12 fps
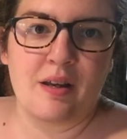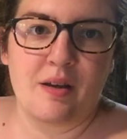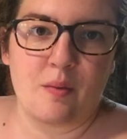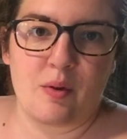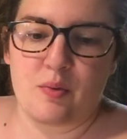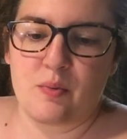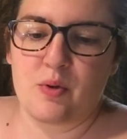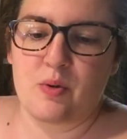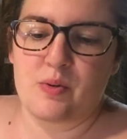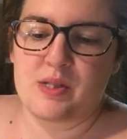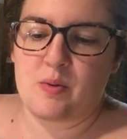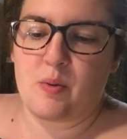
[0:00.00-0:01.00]
with
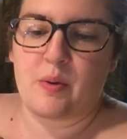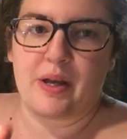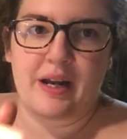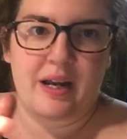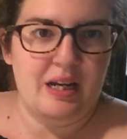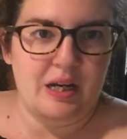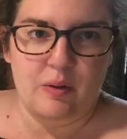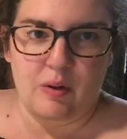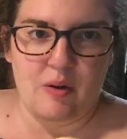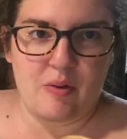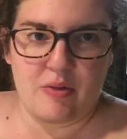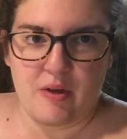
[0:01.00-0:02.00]
roots, you won't get any
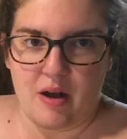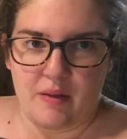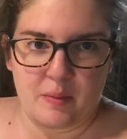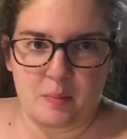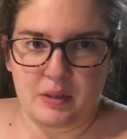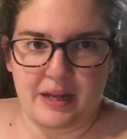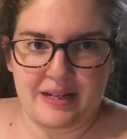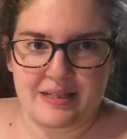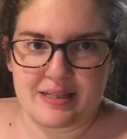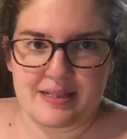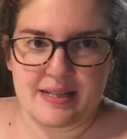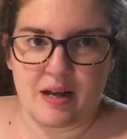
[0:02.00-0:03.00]
growth on the plant
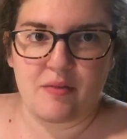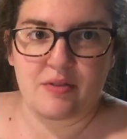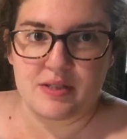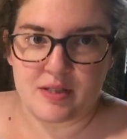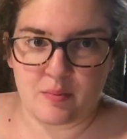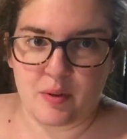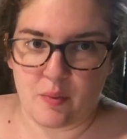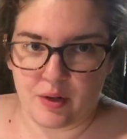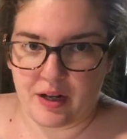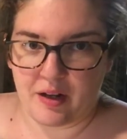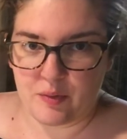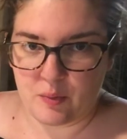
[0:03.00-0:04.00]
itself because it'll be working
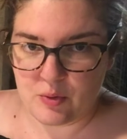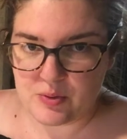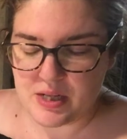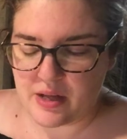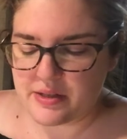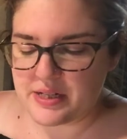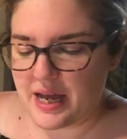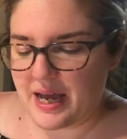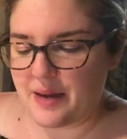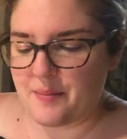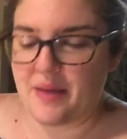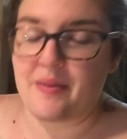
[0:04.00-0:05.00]
on the roots all the
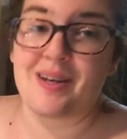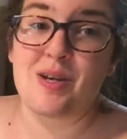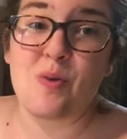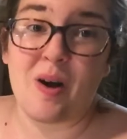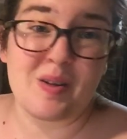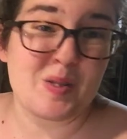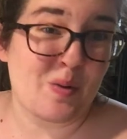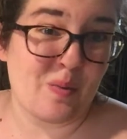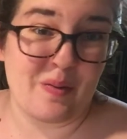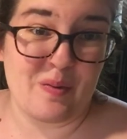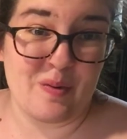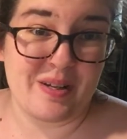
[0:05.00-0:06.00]
time. And then you also run
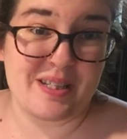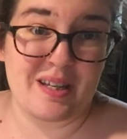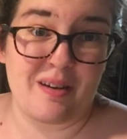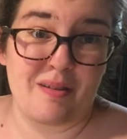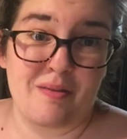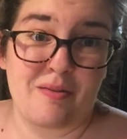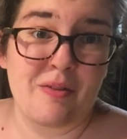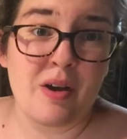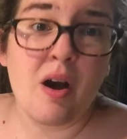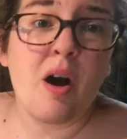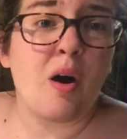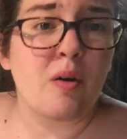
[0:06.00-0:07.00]
the risk of
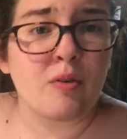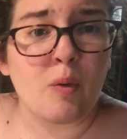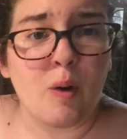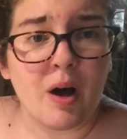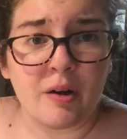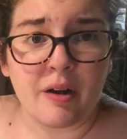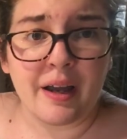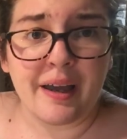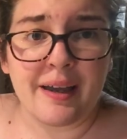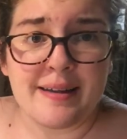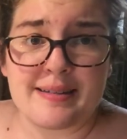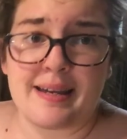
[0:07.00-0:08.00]
overwatering
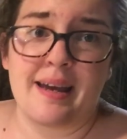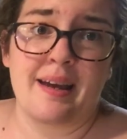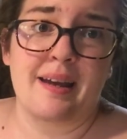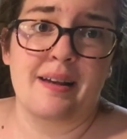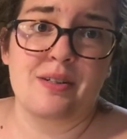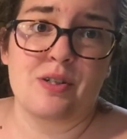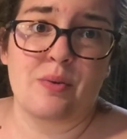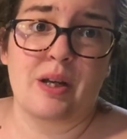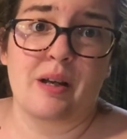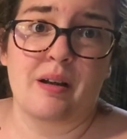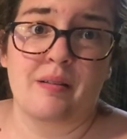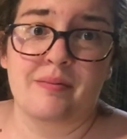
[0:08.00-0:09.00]
it and
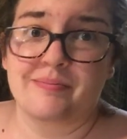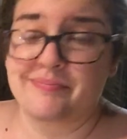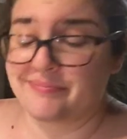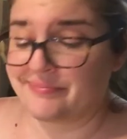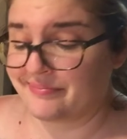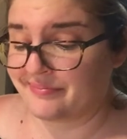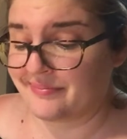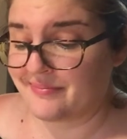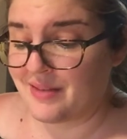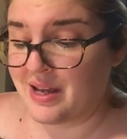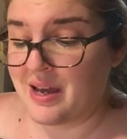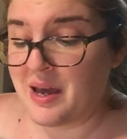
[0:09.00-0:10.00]
doing
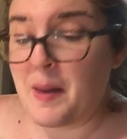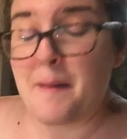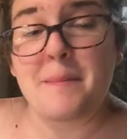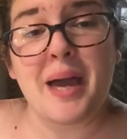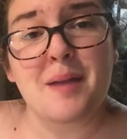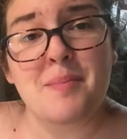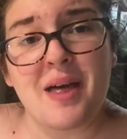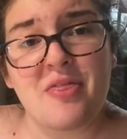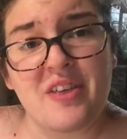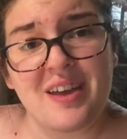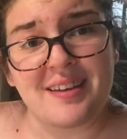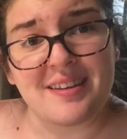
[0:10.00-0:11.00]
bad, bad
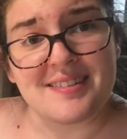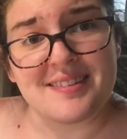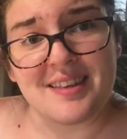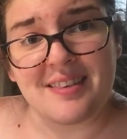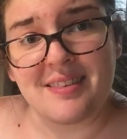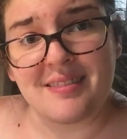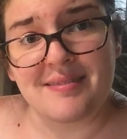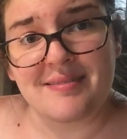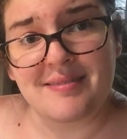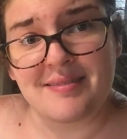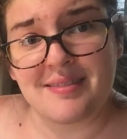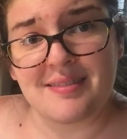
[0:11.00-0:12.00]
things in
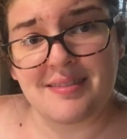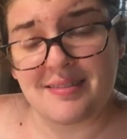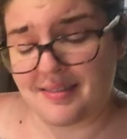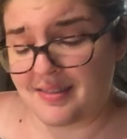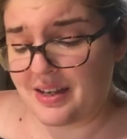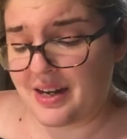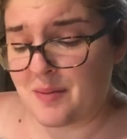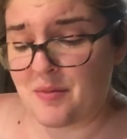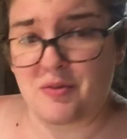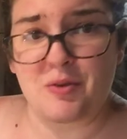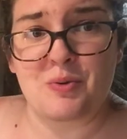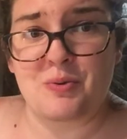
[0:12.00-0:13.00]
the name of
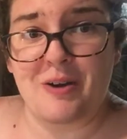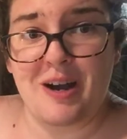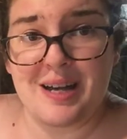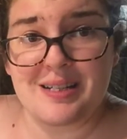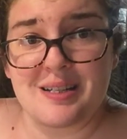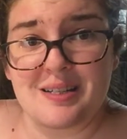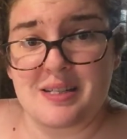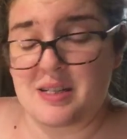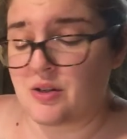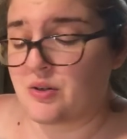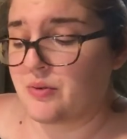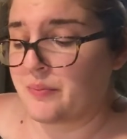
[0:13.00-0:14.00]
root rot.
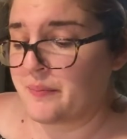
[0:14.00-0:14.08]
So